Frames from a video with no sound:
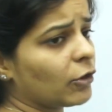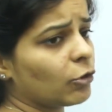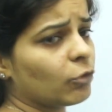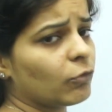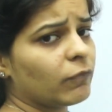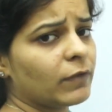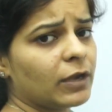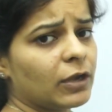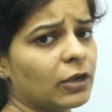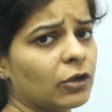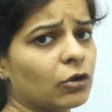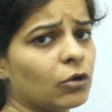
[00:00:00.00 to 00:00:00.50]
you
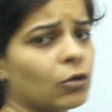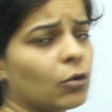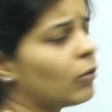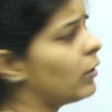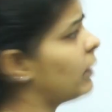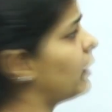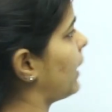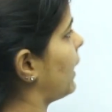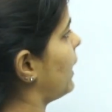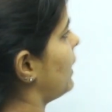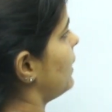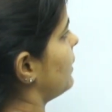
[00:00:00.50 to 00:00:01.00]
will
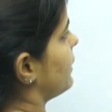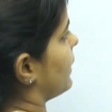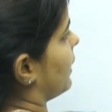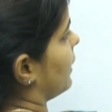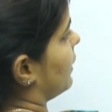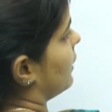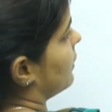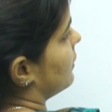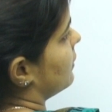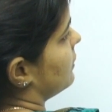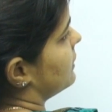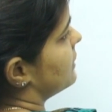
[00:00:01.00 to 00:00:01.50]
include 9
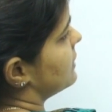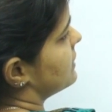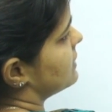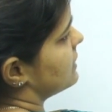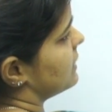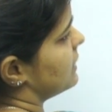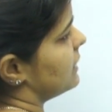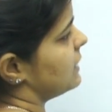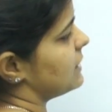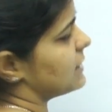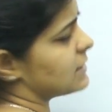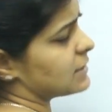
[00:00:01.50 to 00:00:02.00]
then? The
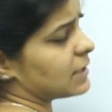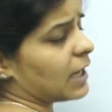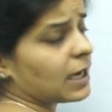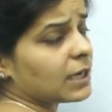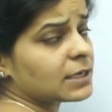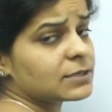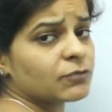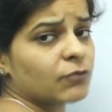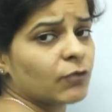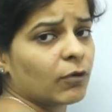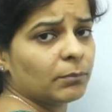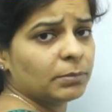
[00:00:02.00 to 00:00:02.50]
series
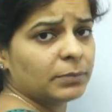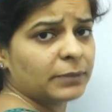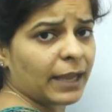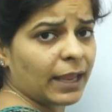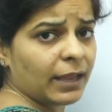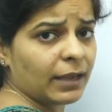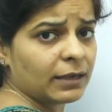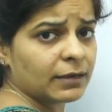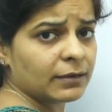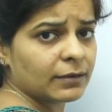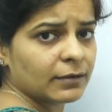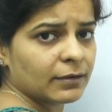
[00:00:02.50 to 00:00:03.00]
starts from
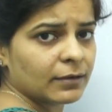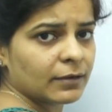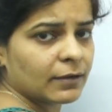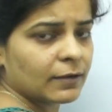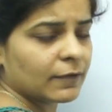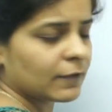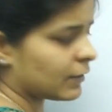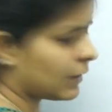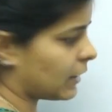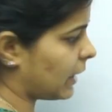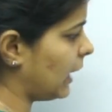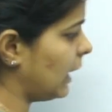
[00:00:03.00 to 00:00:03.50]
10.
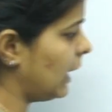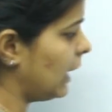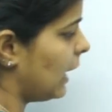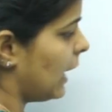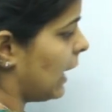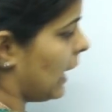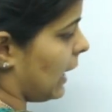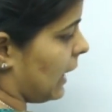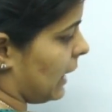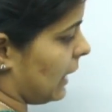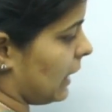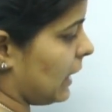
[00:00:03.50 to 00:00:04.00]
Right?
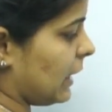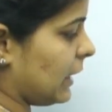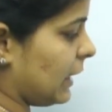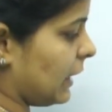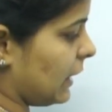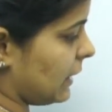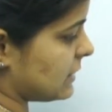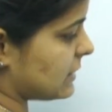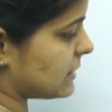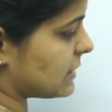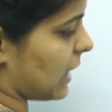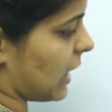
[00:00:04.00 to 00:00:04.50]
Here
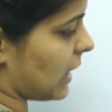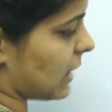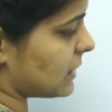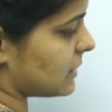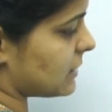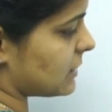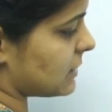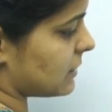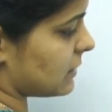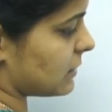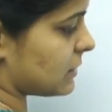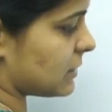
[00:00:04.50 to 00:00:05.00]
it
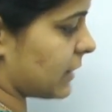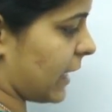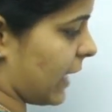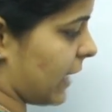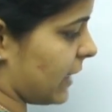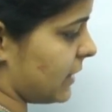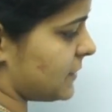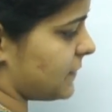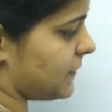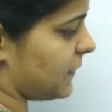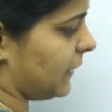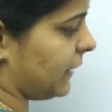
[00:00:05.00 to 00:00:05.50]

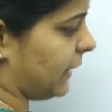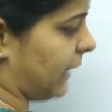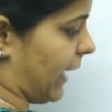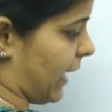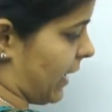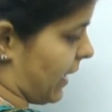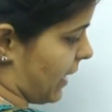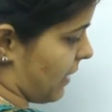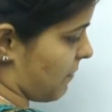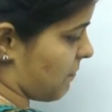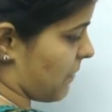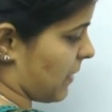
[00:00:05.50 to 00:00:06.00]
ends with
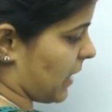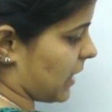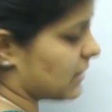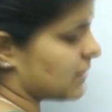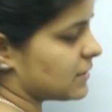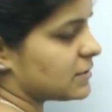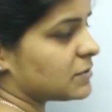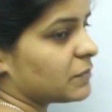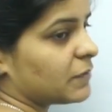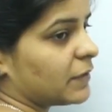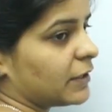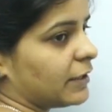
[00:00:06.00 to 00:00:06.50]
10 and
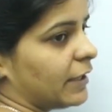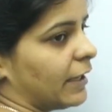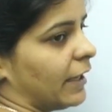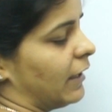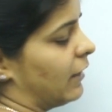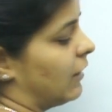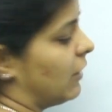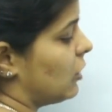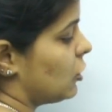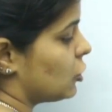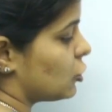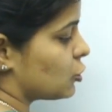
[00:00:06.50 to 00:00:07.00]
begins with
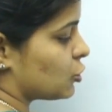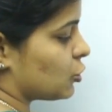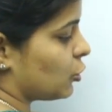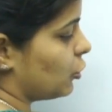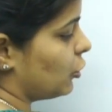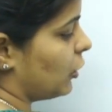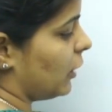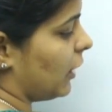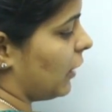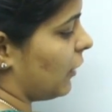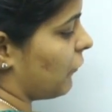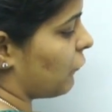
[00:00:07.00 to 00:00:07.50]
10. So
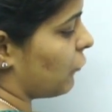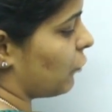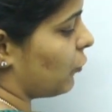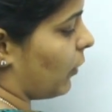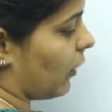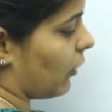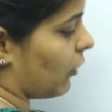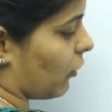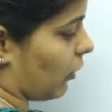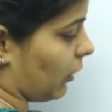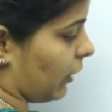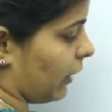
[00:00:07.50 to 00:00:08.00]
if you
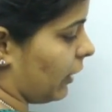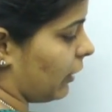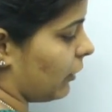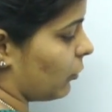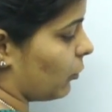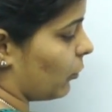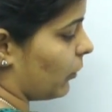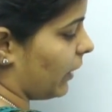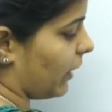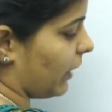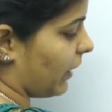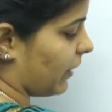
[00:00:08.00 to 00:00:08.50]
are not
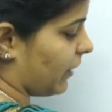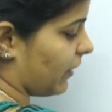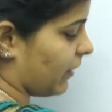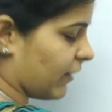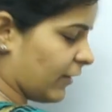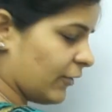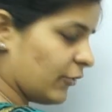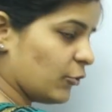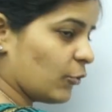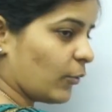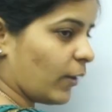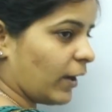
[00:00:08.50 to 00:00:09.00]
including it
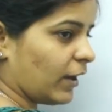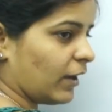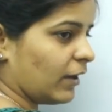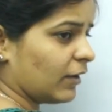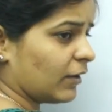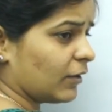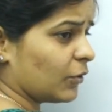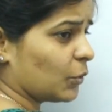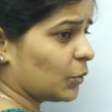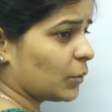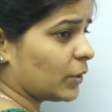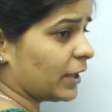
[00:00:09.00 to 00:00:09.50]
here, you can
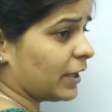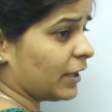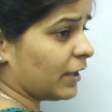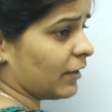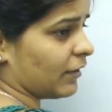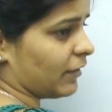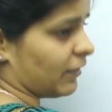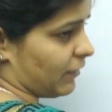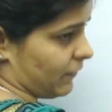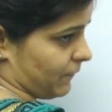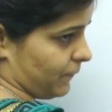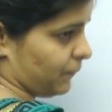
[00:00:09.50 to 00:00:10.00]
include it
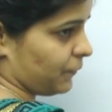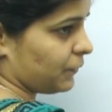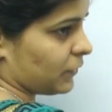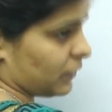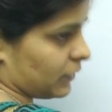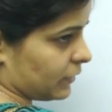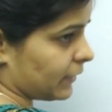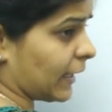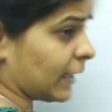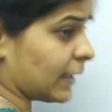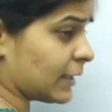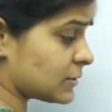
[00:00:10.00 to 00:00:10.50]
here.
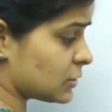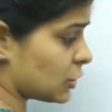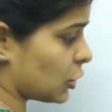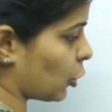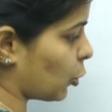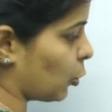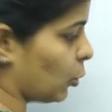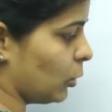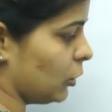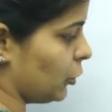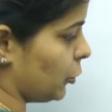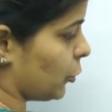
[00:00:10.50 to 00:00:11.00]
That is a
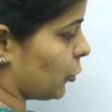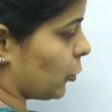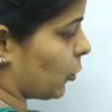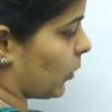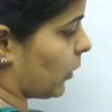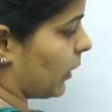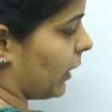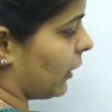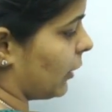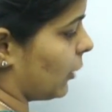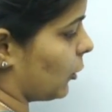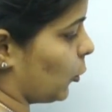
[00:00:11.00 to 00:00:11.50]
rule. You
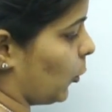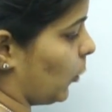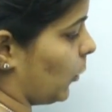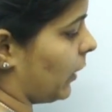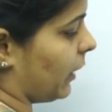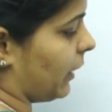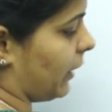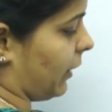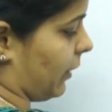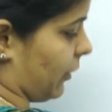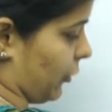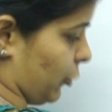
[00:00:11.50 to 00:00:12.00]
don't include
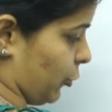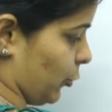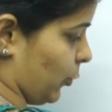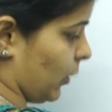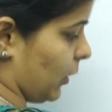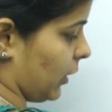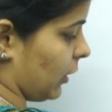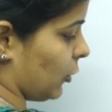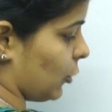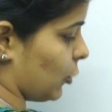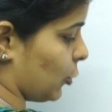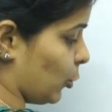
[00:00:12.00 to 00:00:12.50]
it here. You
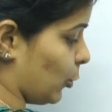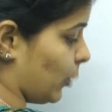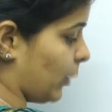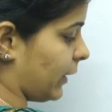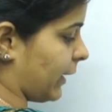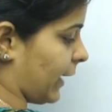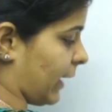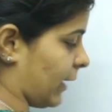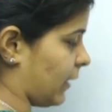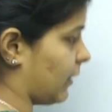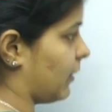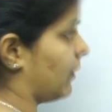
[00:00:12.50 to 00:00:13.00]

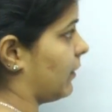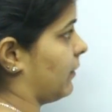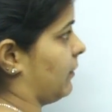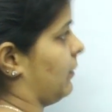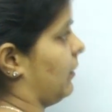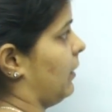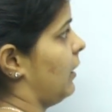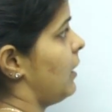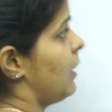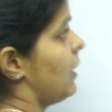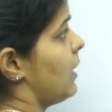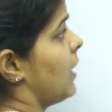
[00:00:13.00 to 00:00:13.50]
include 10
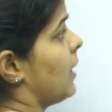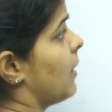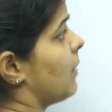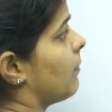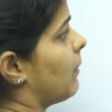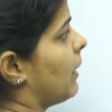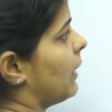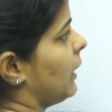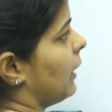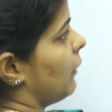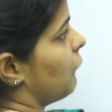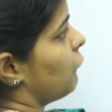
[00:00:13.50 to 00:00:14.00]
here.
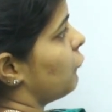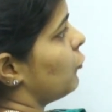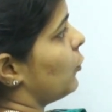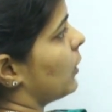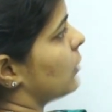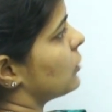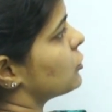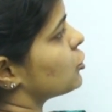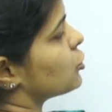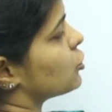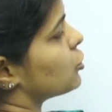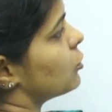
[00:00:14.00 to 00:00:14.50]
But if you
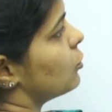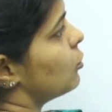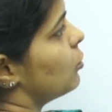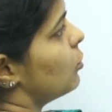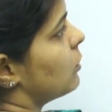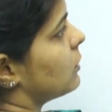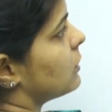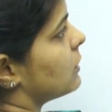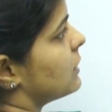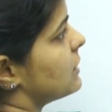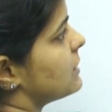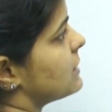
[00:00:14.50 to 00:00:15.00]

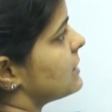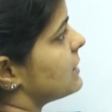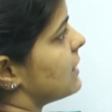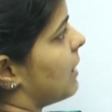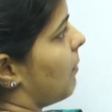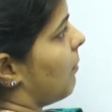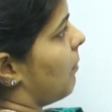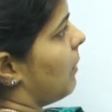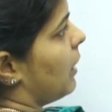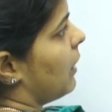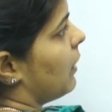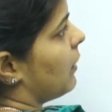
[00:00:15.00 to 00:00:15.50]
exclude this
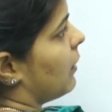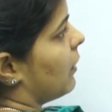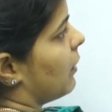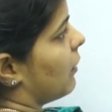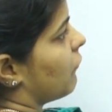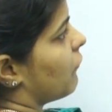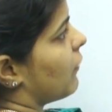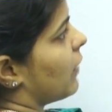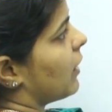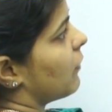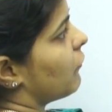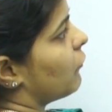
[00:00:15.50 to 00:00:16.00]
number
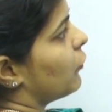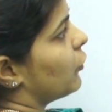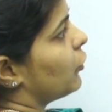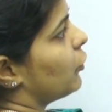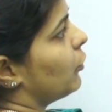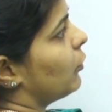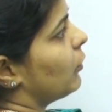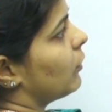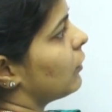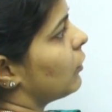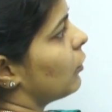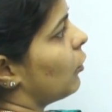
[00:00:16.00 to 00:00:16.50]
here, where would
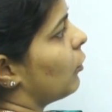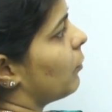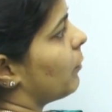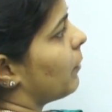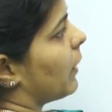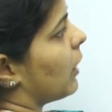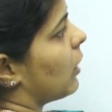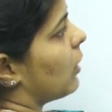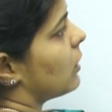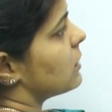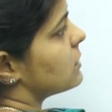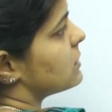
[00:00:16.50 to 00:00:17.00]
you include?
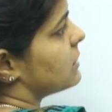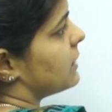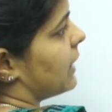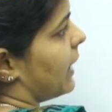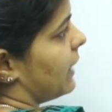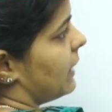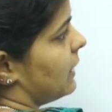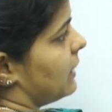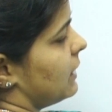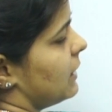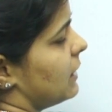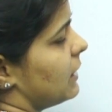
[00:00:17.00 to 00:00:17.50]
Because
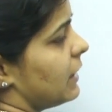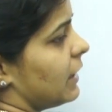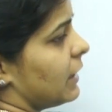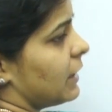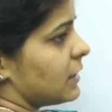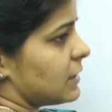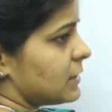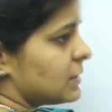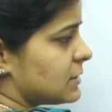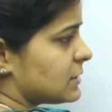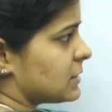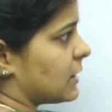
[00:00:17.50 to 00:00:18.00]
9 here, it
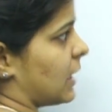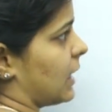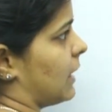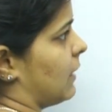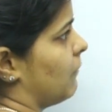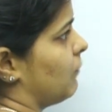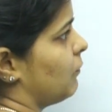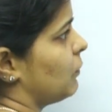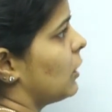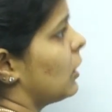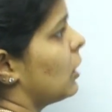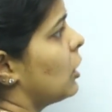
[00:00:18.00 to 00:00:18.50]
is 10.